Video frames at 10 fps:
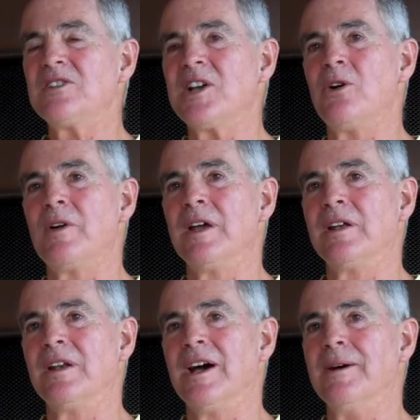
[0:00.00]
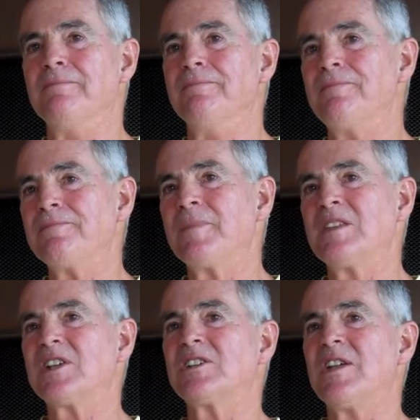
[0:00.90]
So in
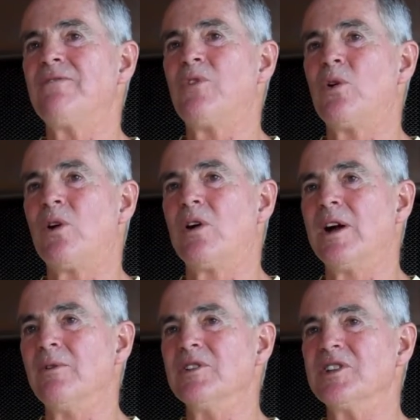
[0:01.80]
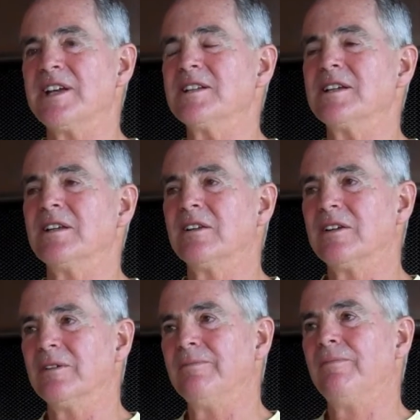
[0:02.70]
'64 I was 19, so.